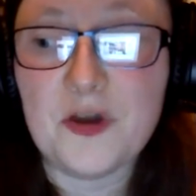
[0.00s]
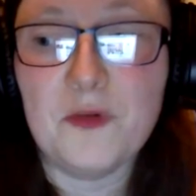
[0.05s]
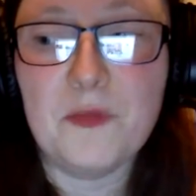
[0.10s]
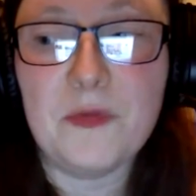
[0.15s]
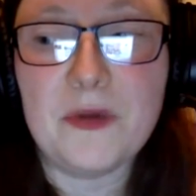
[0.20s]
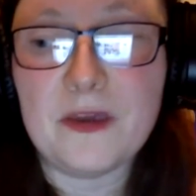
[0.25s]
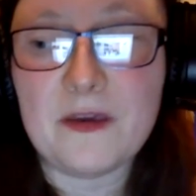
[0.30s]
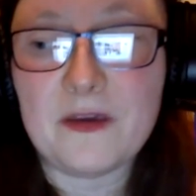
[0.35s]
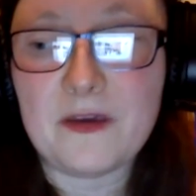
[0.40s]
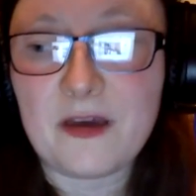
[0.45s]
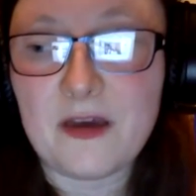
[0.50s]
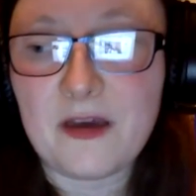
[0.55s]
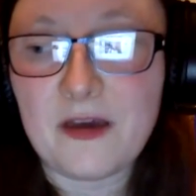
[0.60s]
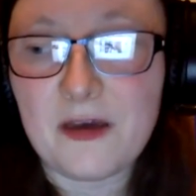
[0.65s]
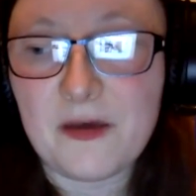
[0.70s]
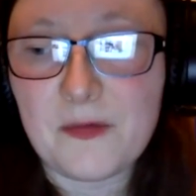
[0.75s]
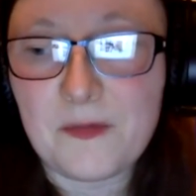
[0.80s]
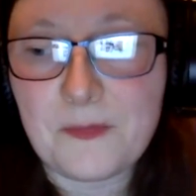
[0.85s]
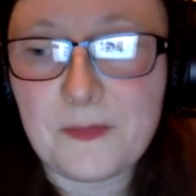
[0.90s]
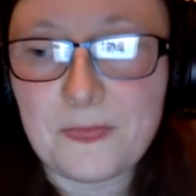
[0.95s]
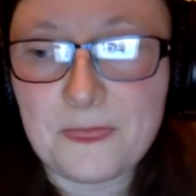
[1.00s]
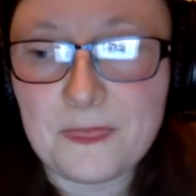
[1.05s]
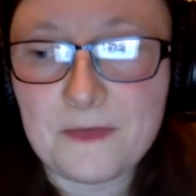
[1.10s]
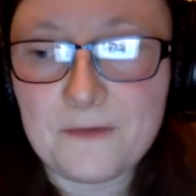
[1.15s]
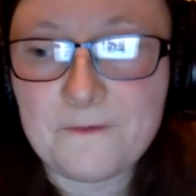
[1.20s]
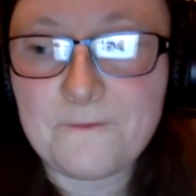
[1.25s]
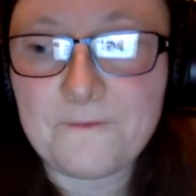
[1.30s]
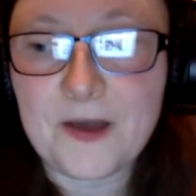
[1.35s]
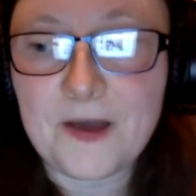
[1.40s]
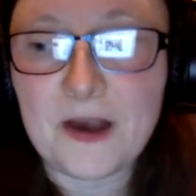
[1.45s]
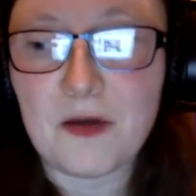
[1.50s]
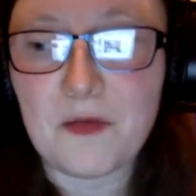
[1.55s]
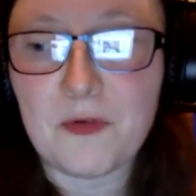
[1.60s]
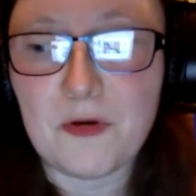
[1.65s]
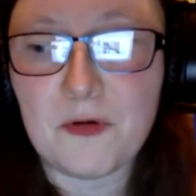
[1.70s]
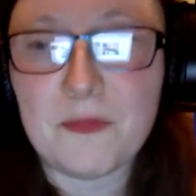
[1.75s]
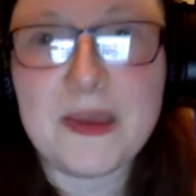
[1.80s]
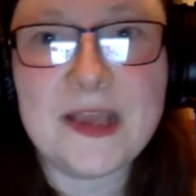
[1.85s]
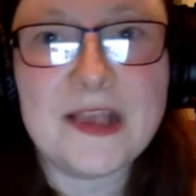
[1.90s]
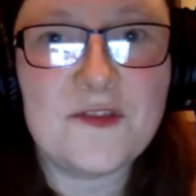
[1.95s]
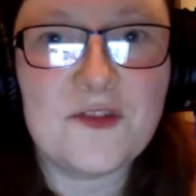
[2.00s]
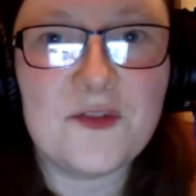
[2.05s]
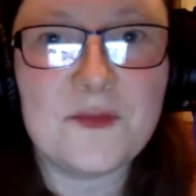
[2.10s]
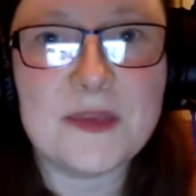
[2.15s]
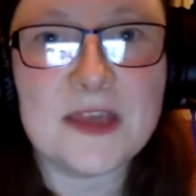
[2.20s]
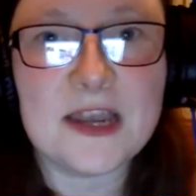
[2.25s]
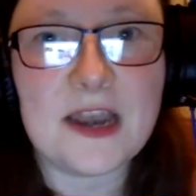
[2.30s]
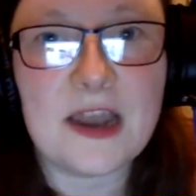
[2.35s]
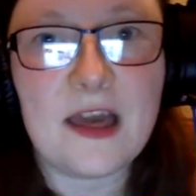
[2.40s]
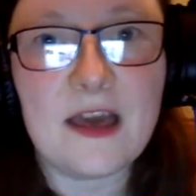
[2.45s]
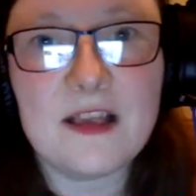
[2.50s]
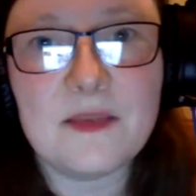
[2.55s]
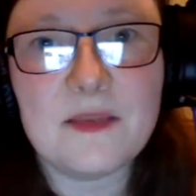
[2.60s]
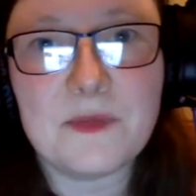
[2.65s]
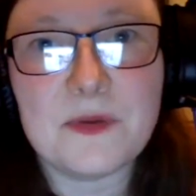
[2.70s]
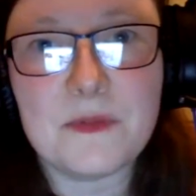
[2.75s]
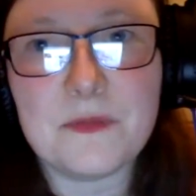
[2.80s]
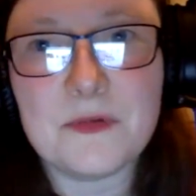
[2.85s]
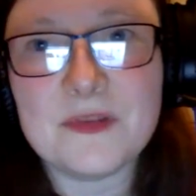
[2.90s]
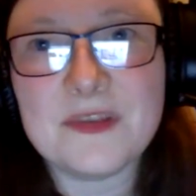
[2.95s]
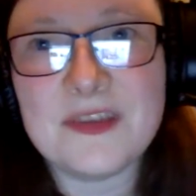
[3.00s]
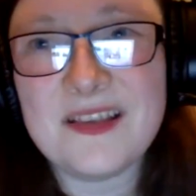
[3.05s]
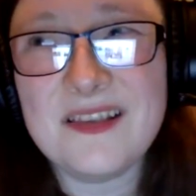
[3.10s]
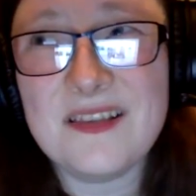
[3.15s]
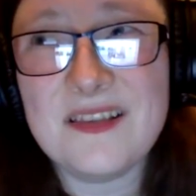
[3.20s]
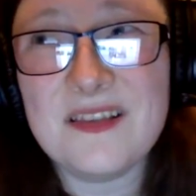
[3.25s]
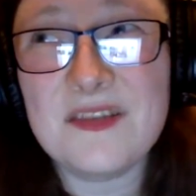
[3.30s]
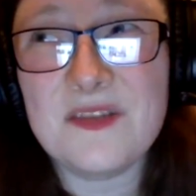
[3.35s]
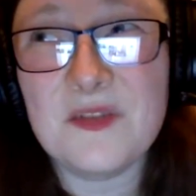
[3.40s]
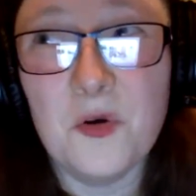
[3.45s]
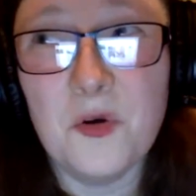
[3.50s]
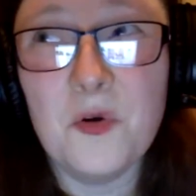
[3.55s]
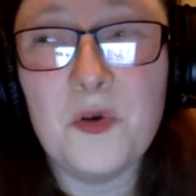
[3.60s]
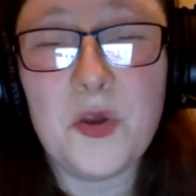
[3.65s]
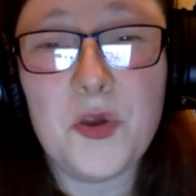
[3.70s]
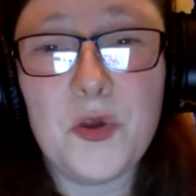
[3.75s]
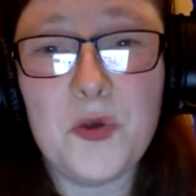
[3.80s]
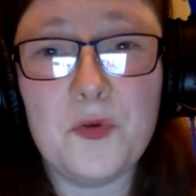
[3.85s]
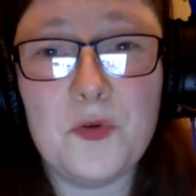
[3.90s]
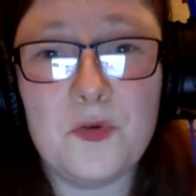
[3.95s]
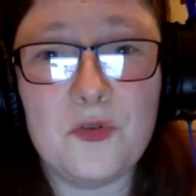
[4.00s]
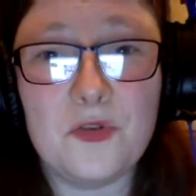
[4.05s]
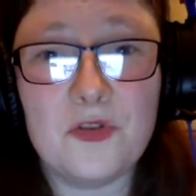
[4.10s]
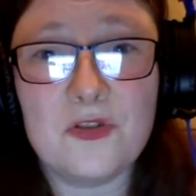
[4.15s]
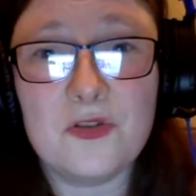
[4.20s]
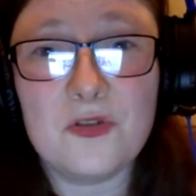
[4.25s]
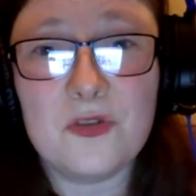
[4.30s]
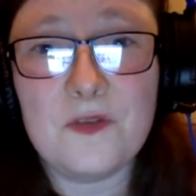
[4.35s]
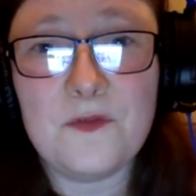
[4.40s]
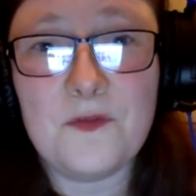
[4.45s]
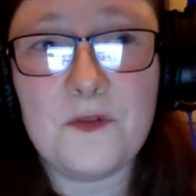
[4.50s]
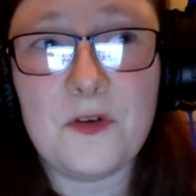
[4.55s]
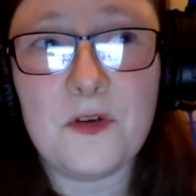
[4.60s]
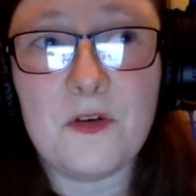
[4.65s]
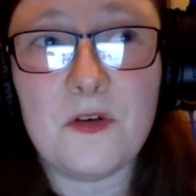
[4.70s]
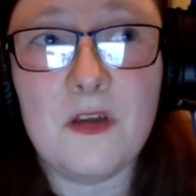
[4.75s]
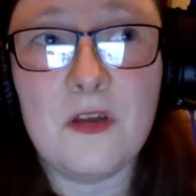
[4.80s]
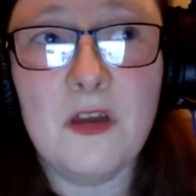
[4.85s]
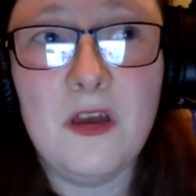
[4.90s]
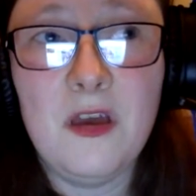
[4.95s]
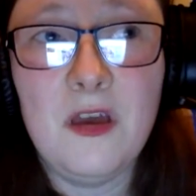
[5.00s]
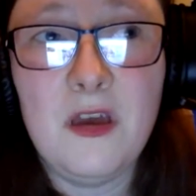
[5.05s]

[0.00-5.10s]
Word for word: becoming um, far more mainstream than it has been, but that's so huge just for,